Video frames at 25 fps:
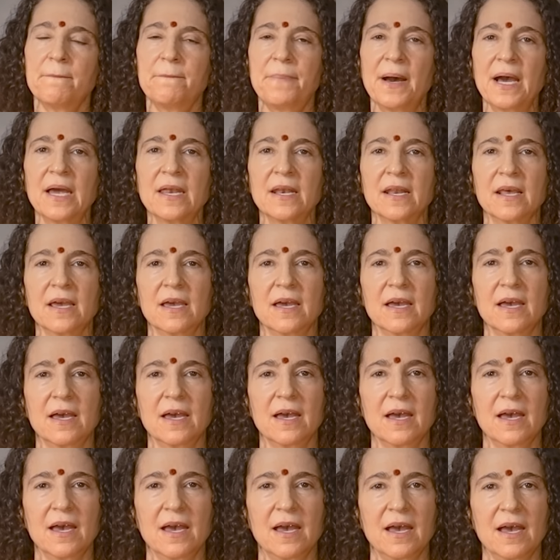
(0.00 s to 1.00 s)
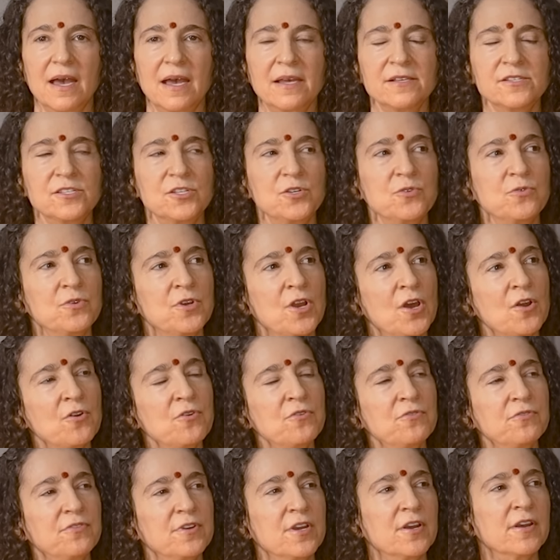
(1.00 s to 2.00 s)
But as you
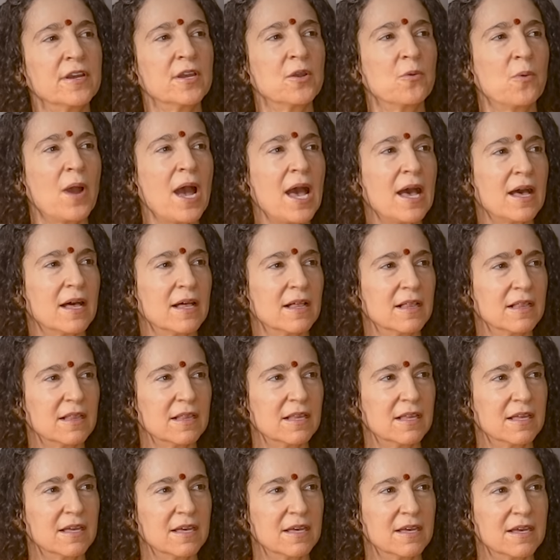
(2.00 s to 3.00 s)
know very well,